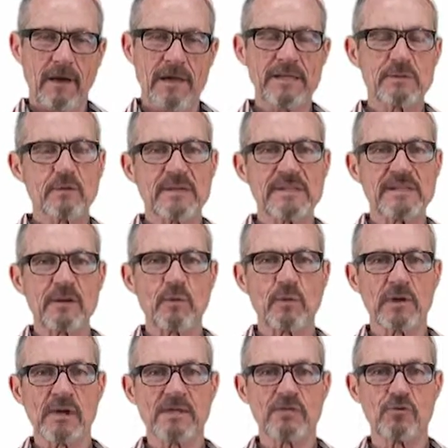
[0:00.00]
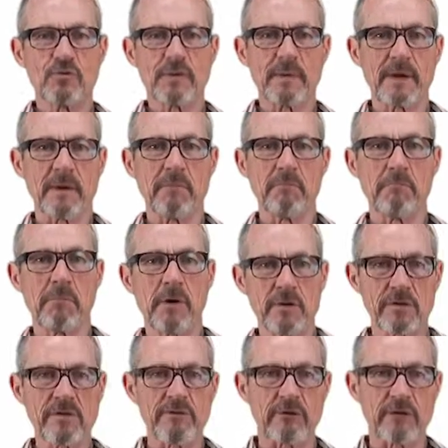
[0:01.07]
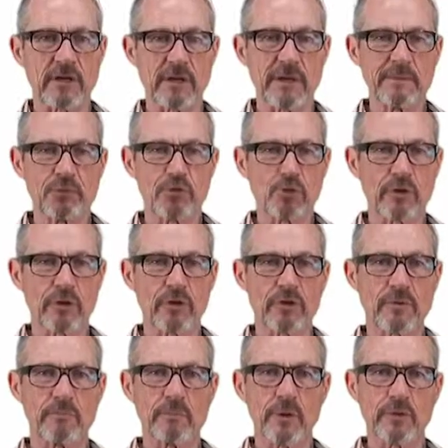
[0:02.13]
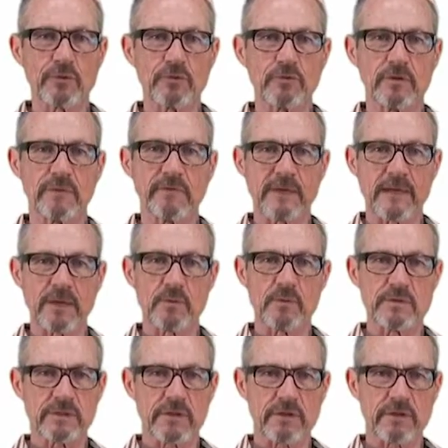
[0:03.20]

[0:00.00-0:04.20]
I just want to say, when I talk about monitoring, I'm drawing on a model of language